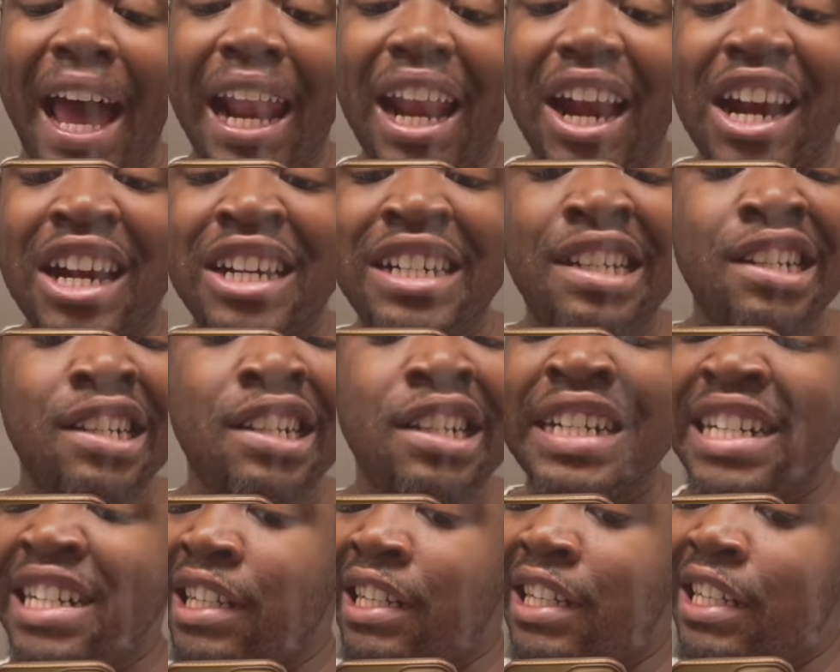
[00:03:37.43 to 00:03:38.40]
I did the
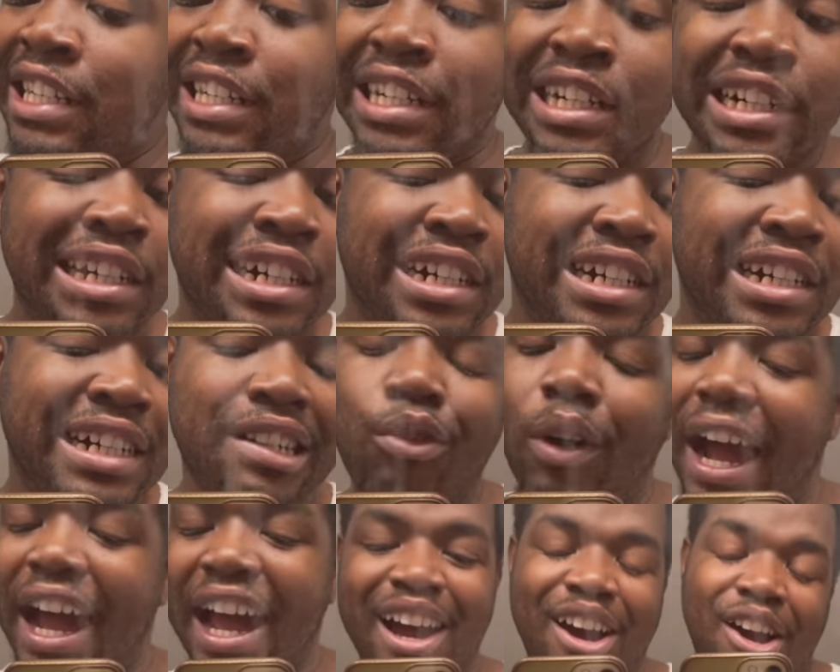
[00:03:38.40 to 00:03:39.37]
whole tray
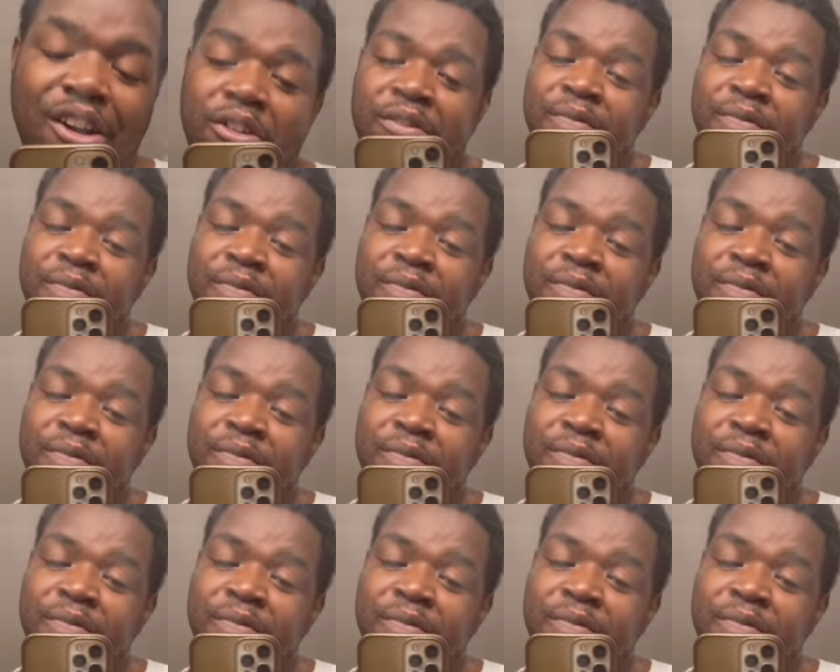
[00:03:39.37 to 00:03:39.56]
and